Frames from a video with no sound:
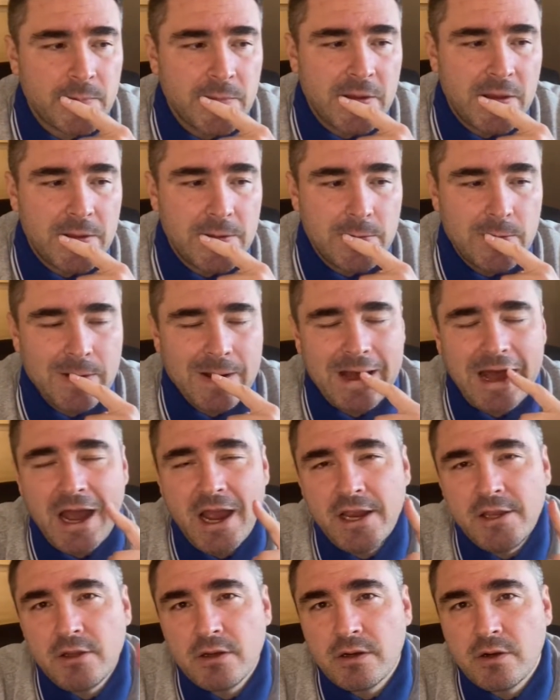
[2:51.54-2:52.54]
You
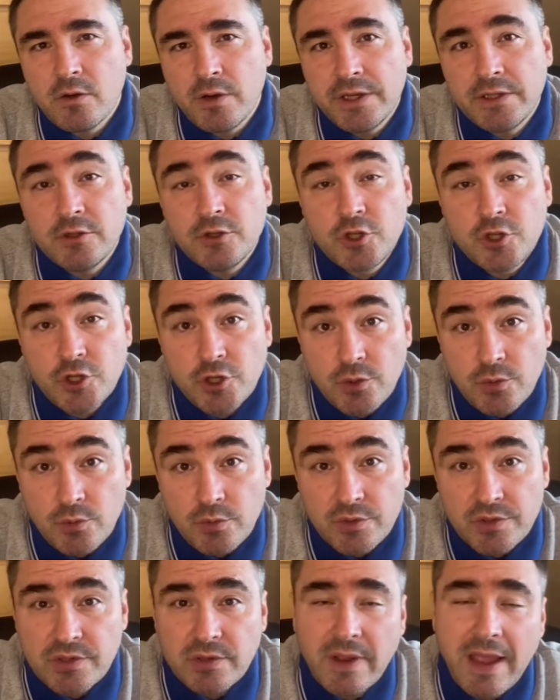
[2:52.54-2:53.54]
either going to
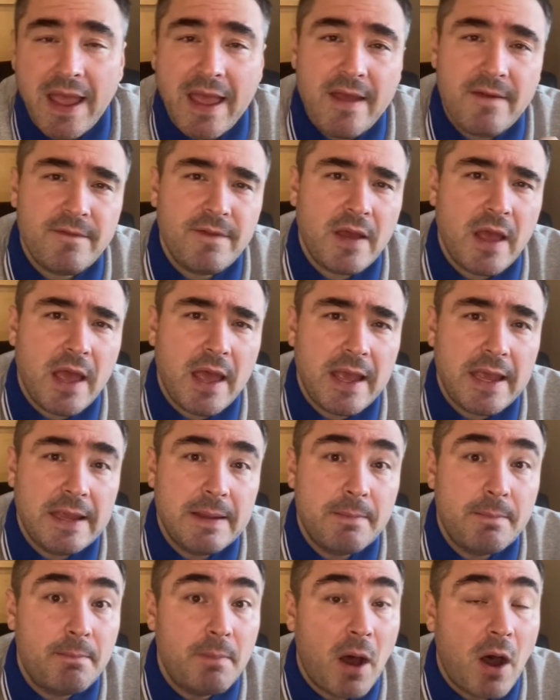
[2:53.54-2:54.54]
choose to have a
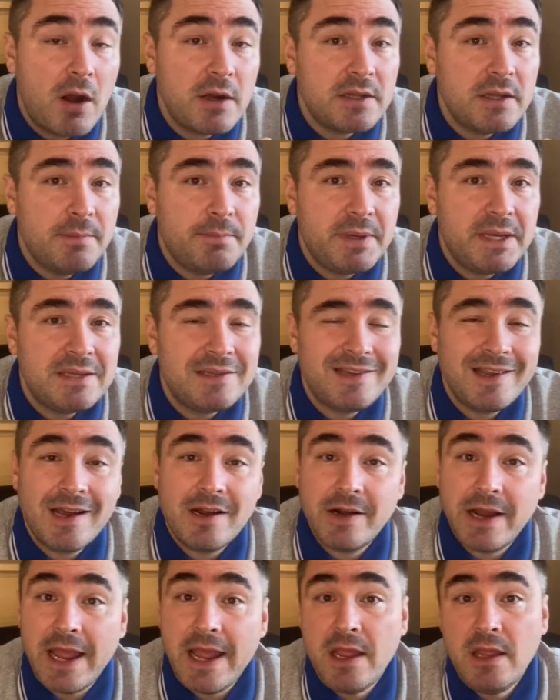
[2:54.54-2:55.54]

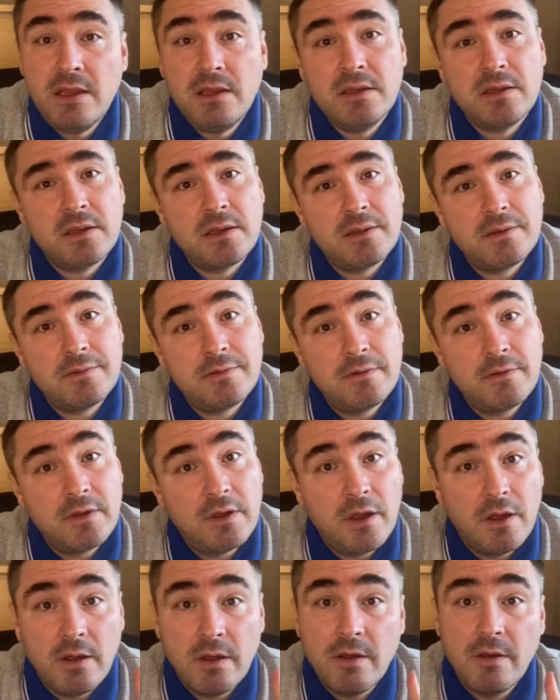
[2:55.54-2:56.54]
RT-PCR and
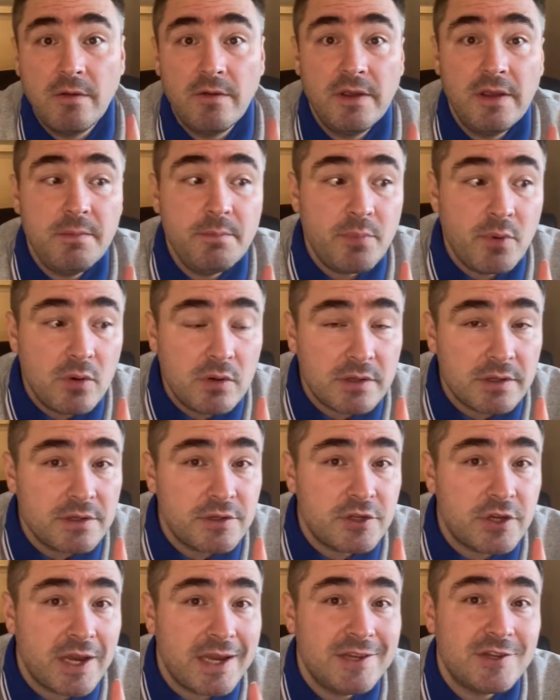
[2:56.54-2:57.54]
important
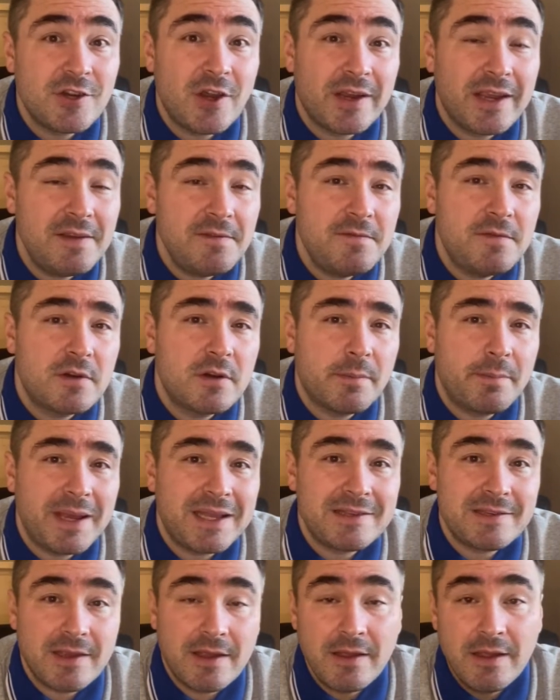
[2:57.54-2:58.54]
change again for the
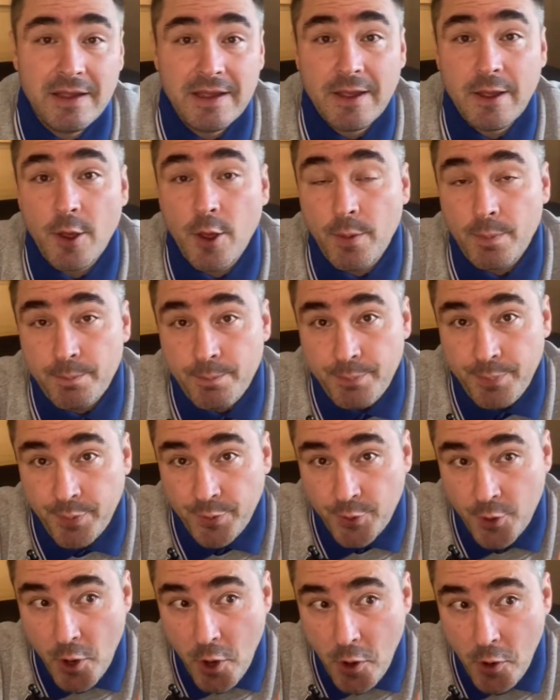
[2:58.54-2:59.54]
better, a
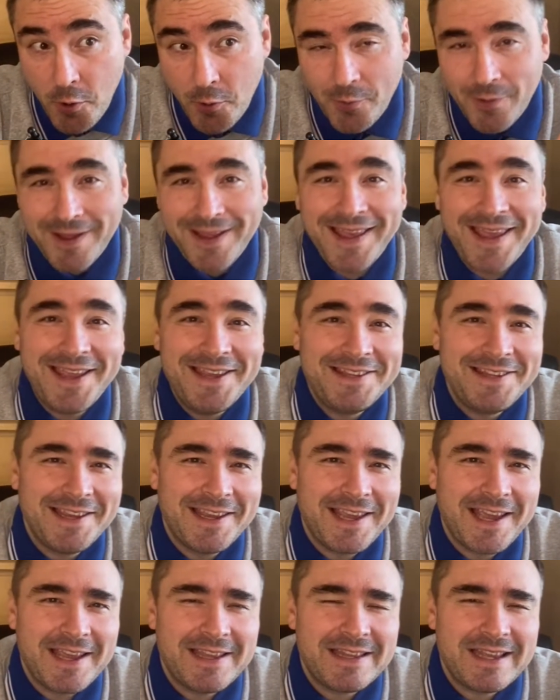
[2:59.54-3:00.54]
pro
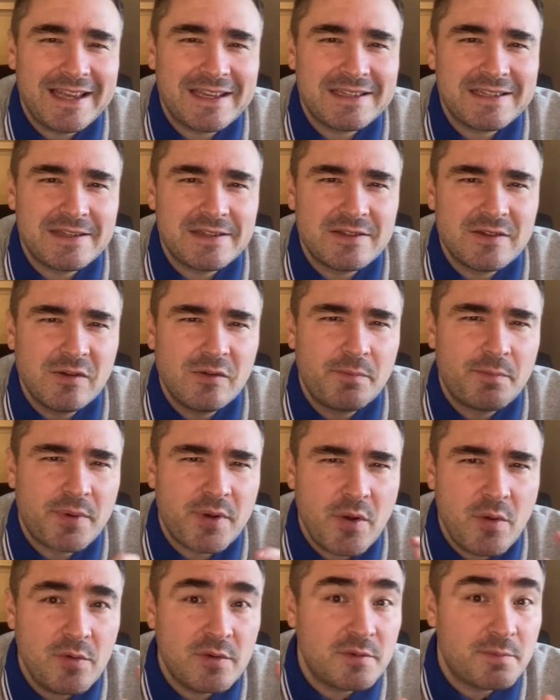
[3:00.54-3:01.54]
ATK test. So
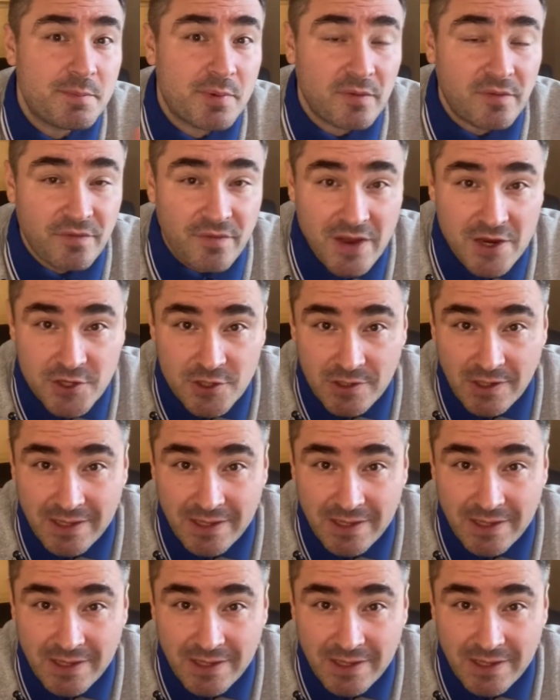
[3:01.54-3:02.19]
pro professional